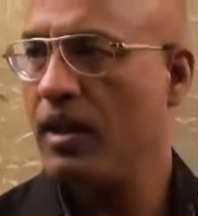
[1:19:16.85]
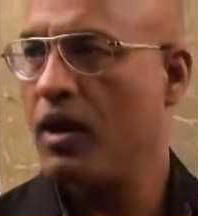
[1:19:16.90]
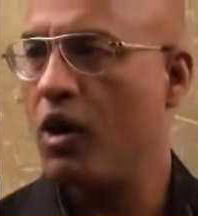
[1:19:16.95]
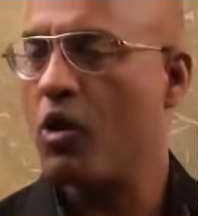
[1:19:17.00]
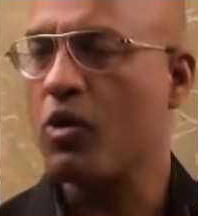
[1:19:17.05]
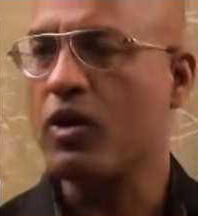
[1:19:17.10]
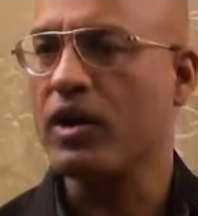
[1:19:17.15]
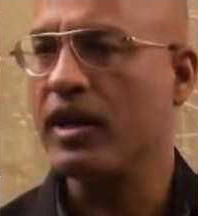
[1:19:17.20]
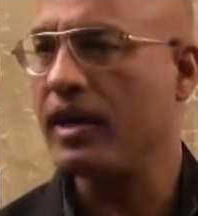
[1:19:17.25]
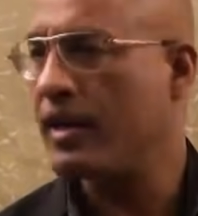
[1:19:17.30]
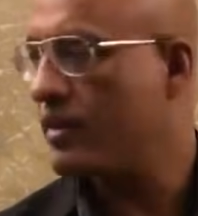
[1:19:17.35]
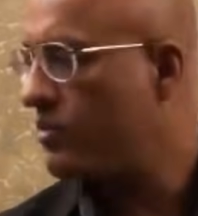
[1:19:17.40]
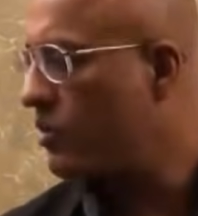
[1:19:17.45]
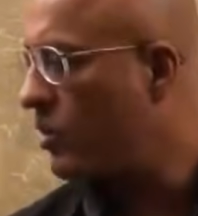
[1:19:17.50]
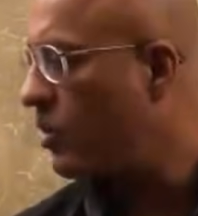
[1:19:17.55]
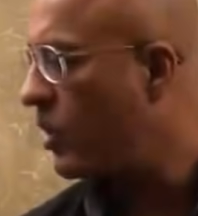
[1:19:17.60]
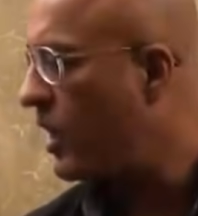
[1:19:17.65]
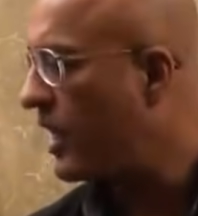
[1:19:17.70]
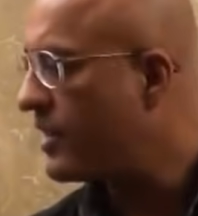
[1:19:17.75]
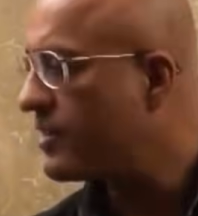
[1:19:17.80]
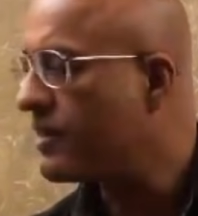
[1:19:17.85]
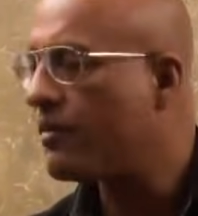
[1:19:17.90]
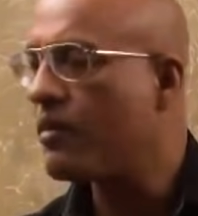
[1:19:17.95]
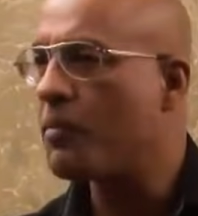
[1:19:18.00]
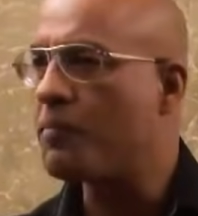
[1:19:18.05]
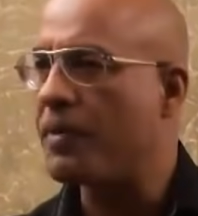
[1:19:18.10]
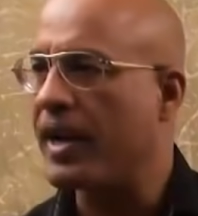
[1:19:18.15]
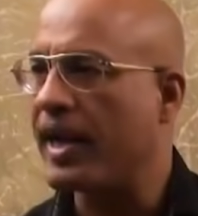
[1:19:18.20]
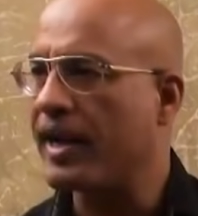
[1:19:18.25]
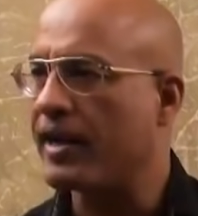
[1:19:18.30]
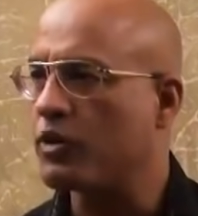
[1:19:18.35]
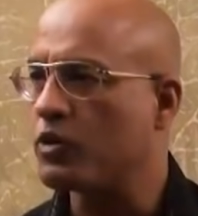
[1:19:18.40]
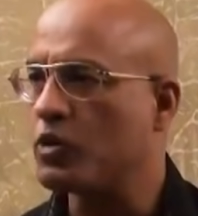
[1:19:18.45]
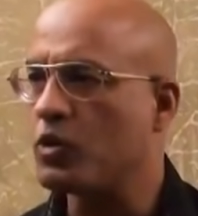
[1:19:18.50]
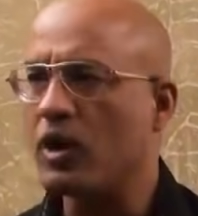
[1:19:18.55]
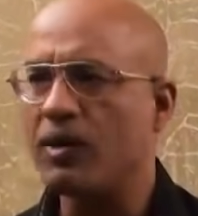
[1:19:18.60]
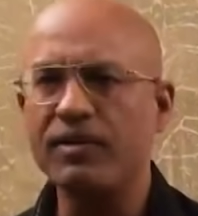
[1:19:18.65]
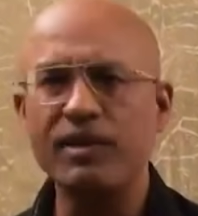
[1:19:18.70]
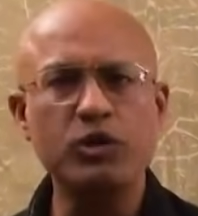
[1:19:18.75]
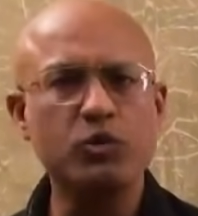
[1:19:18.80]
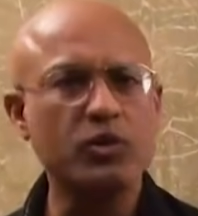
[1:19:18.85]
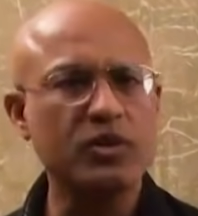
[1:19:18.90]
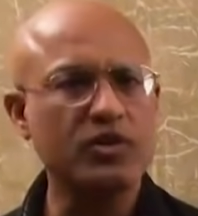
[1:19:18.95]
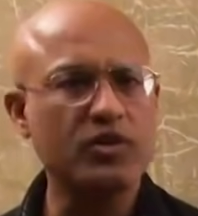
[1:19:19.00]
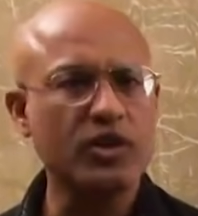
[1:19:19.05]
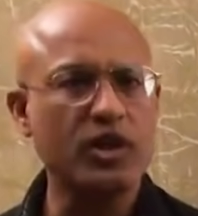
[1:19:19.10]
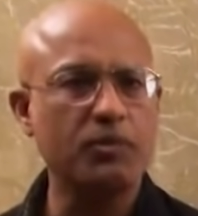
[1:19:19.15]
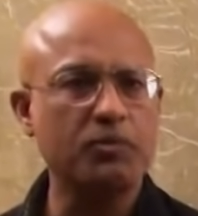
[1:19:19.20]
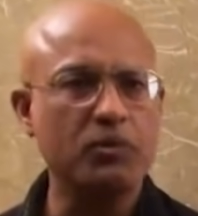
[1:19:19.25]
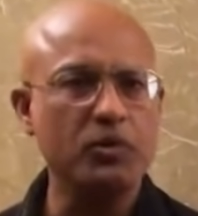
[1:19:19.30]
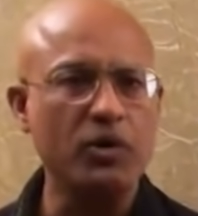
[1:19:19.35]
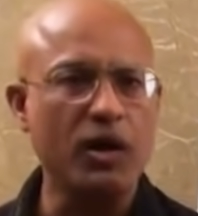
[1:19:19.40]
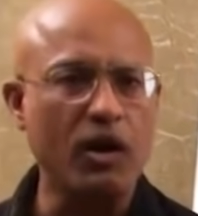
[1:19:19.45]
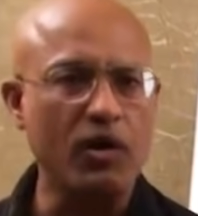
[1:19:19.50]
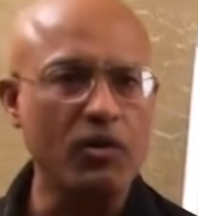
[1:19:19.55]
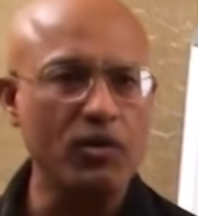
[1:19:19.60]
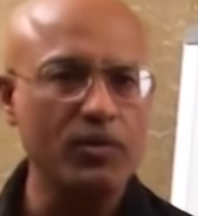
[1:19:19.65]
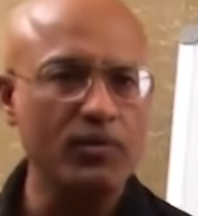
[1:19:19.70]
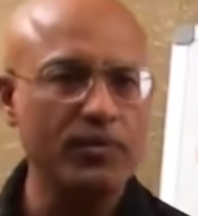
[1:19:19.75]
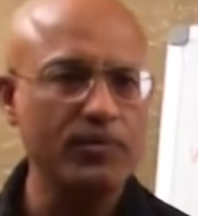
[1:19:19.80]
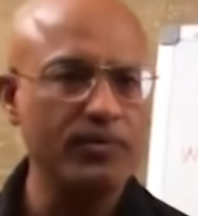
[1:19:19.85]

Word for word: Okay, so let's have a break. Do you have any question up to now?